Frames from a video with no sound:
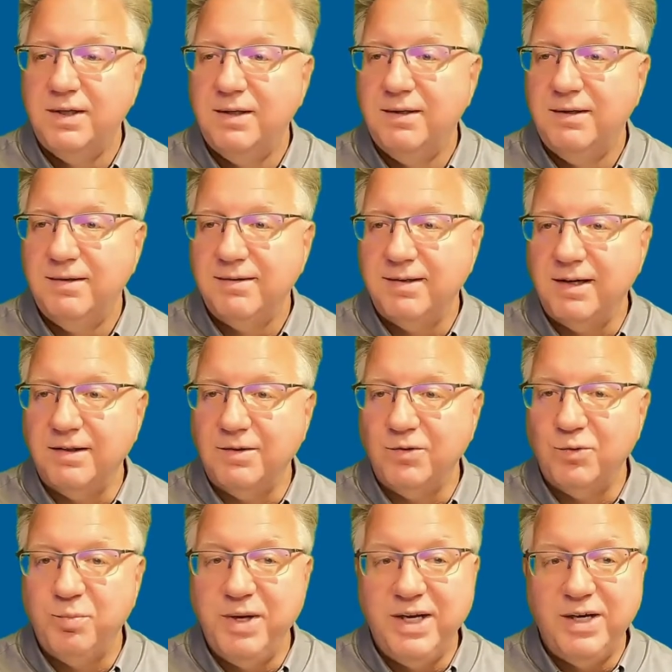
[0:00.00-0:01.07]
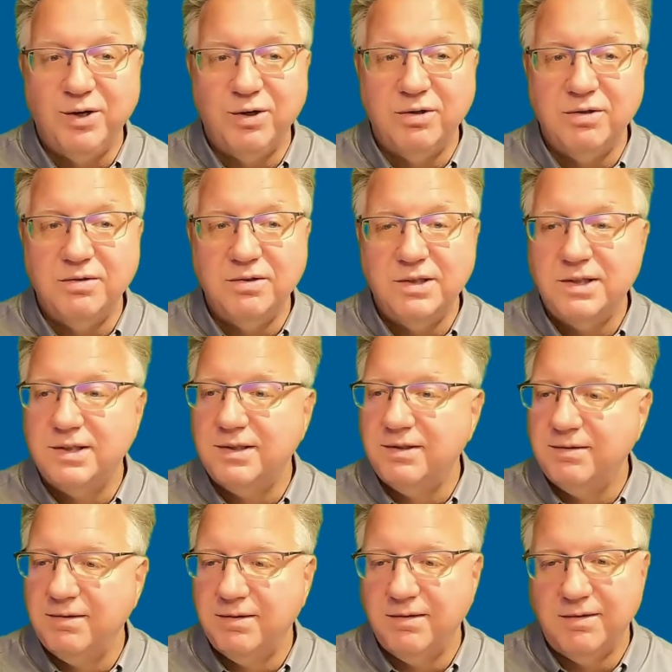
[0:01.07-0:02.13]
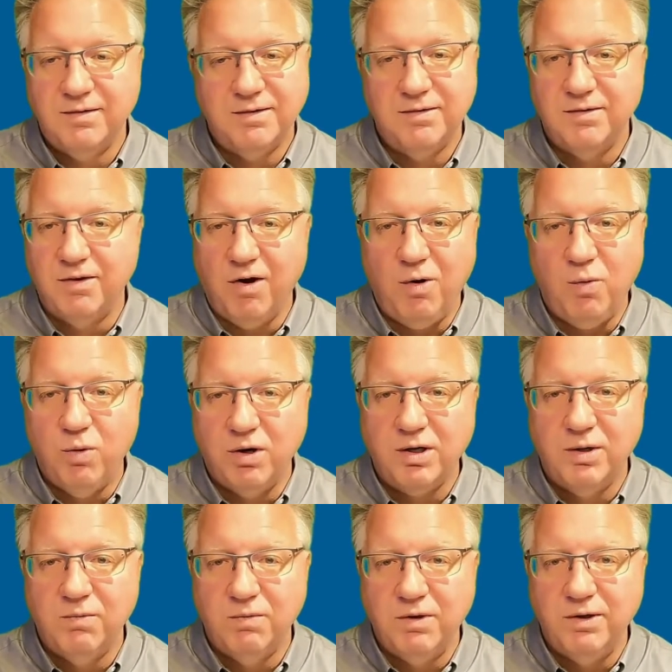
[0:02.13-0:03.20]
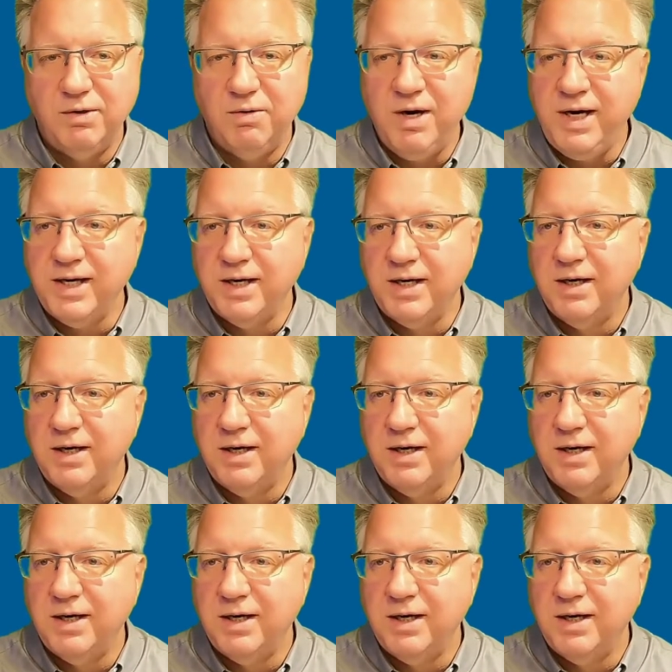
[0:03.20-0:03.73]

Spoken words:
Got the speakers. All working really great.